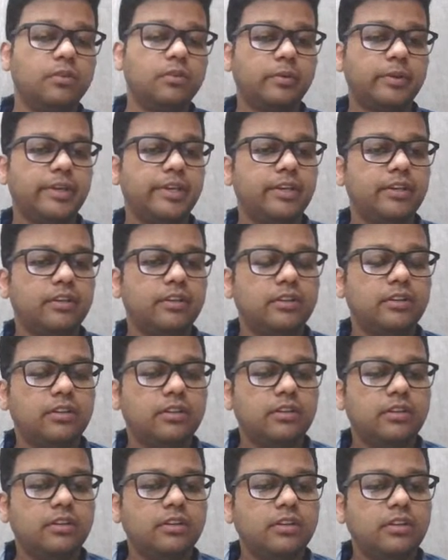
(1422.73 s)
Okay.
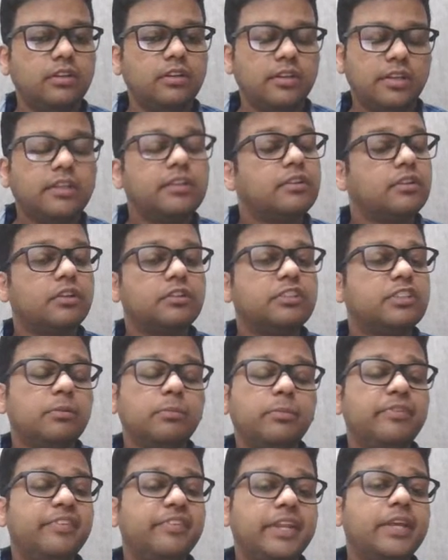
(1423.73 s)
Now this will
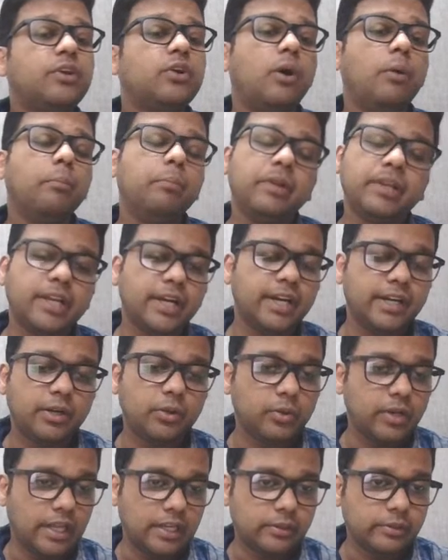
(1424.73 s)
be very complicated
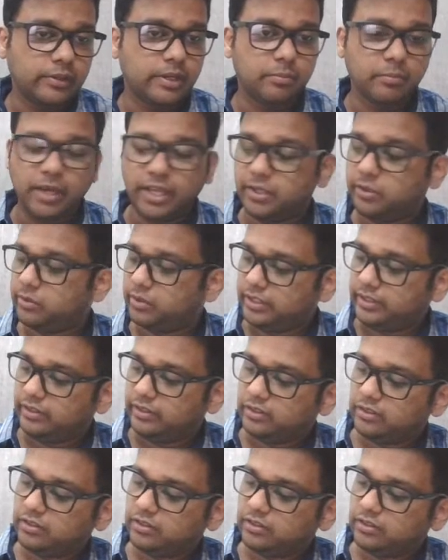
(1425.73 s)
to calculate manually.